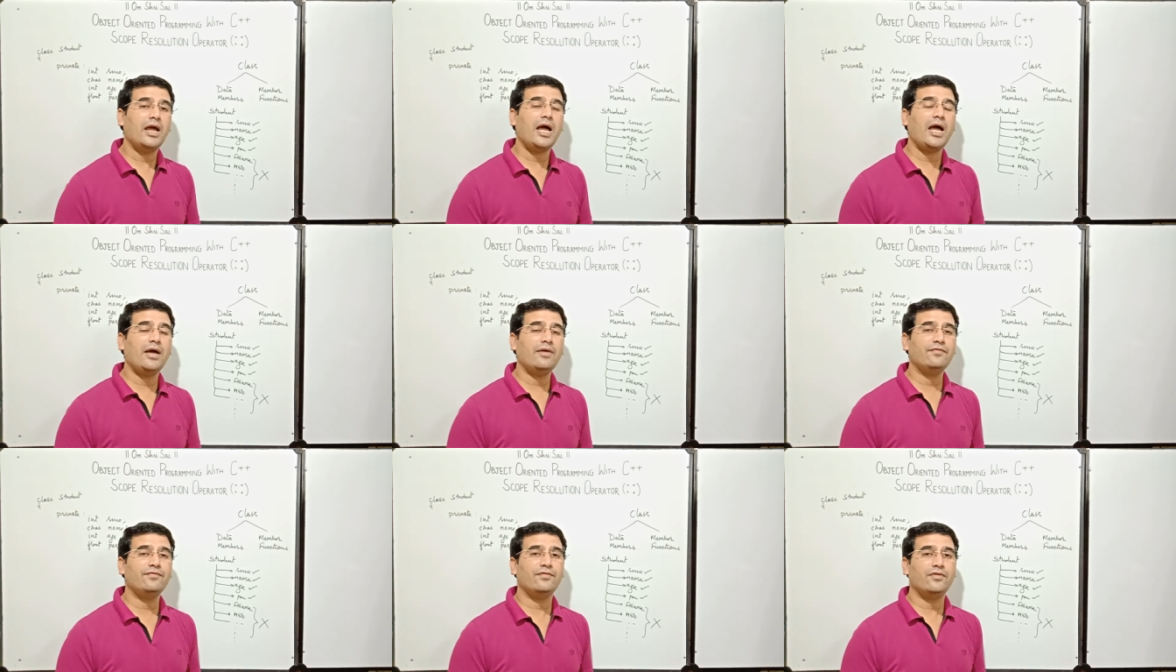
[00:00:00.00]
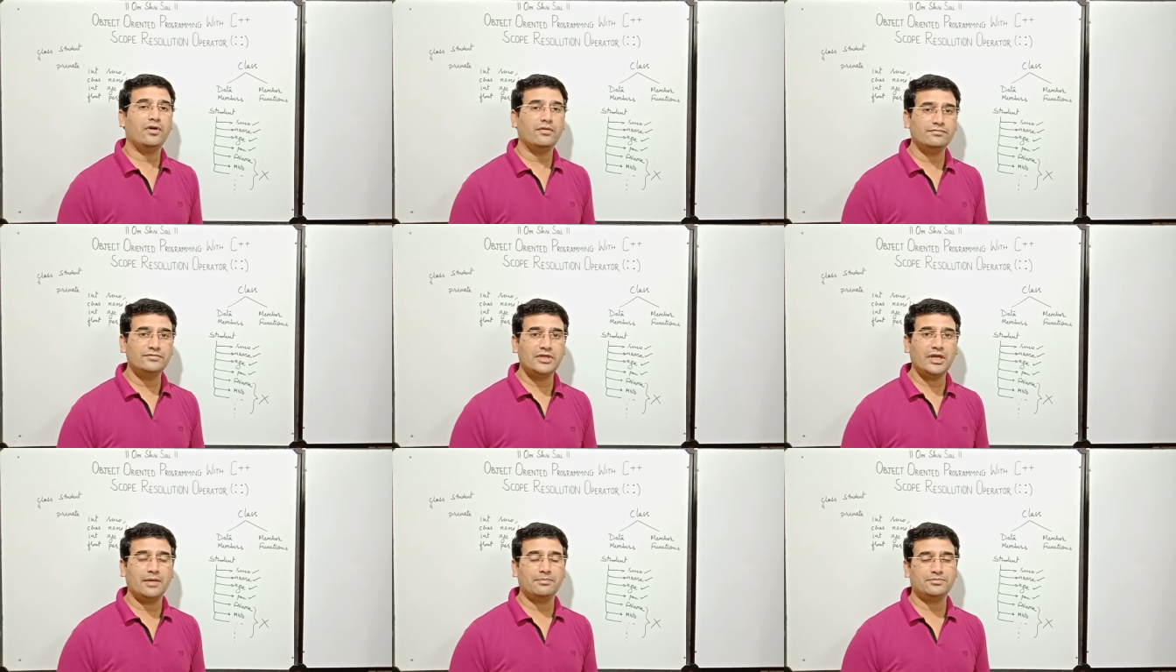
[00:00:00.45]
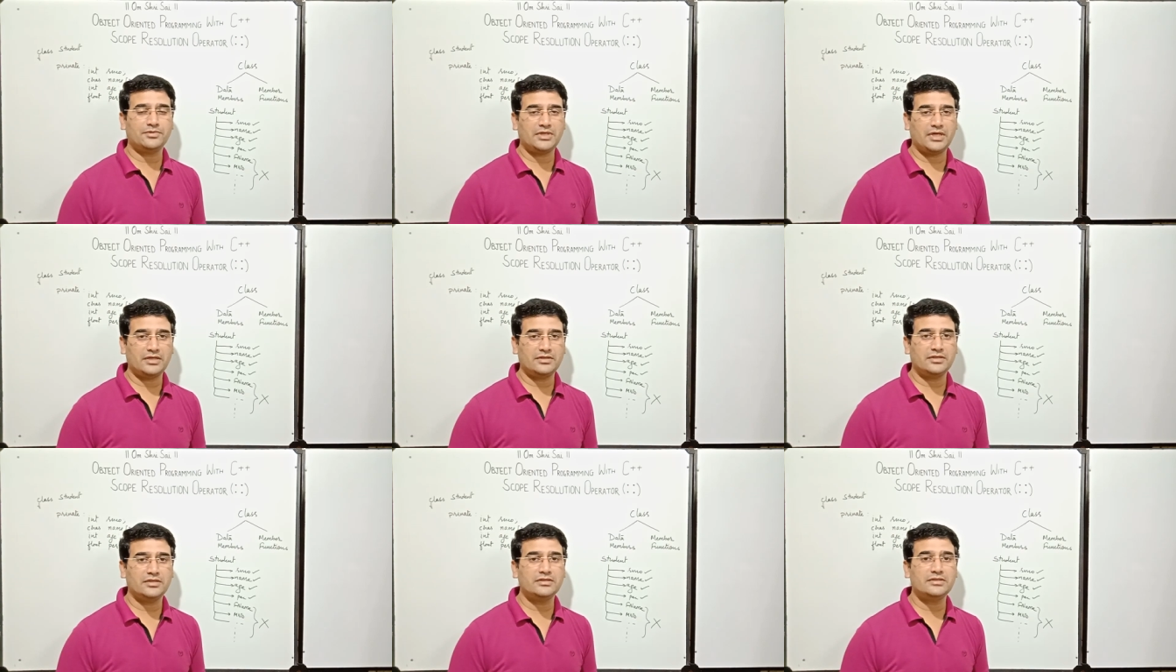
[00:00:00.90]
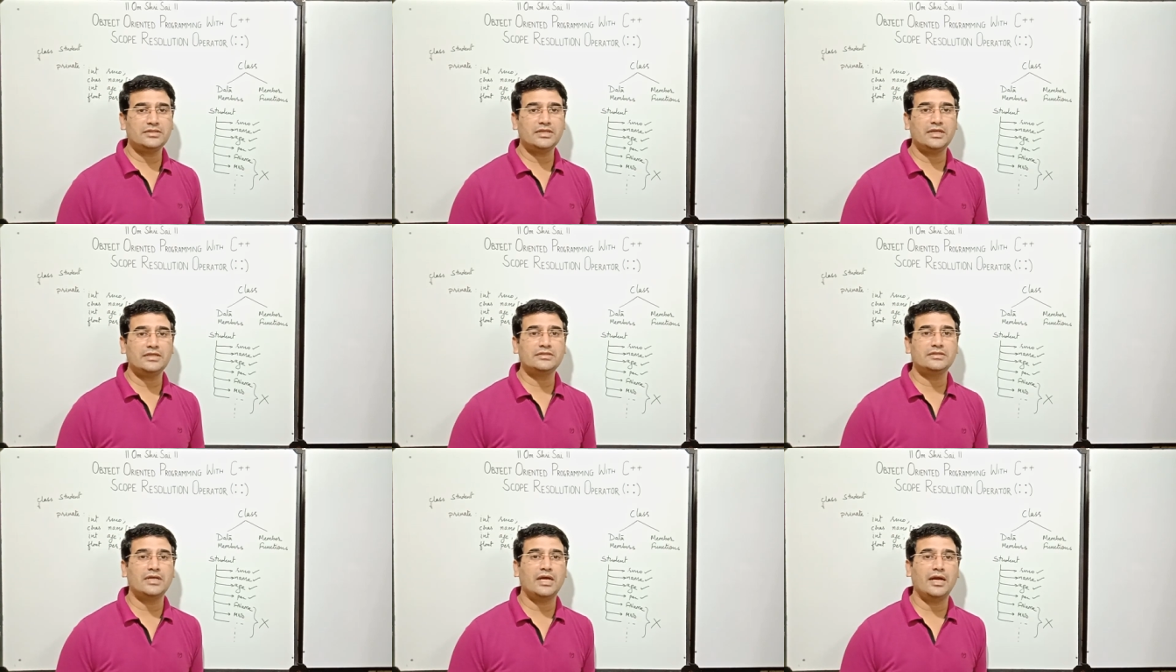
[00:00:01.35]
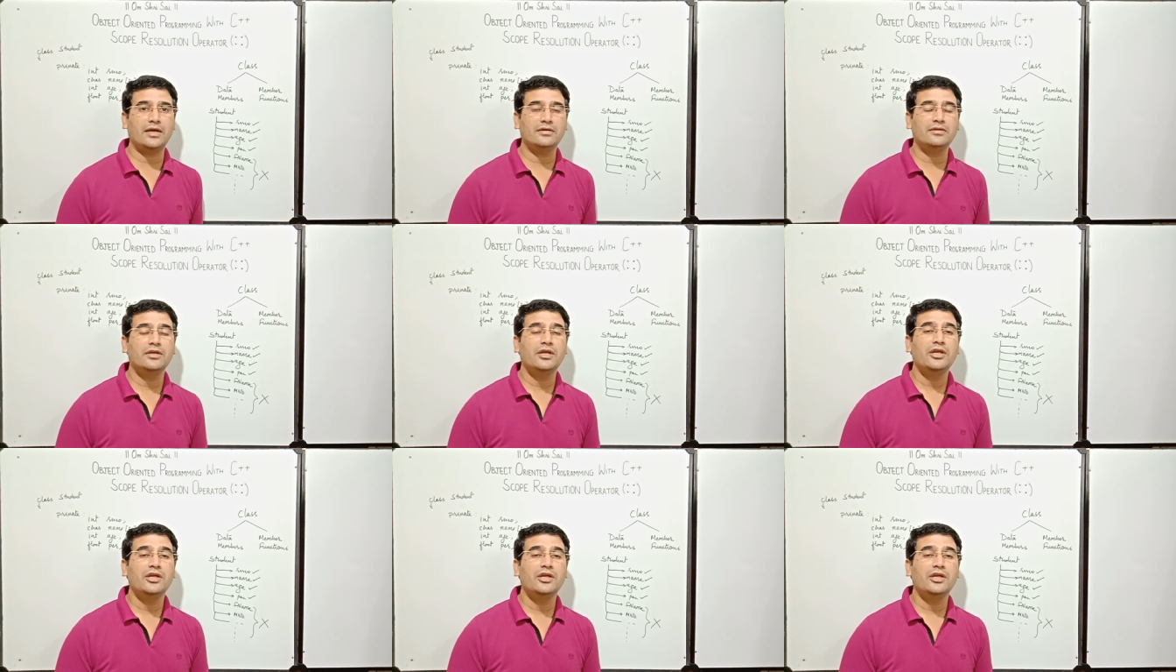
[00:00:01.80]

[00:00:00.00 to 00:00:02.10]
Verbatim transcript: half of the abstraction says that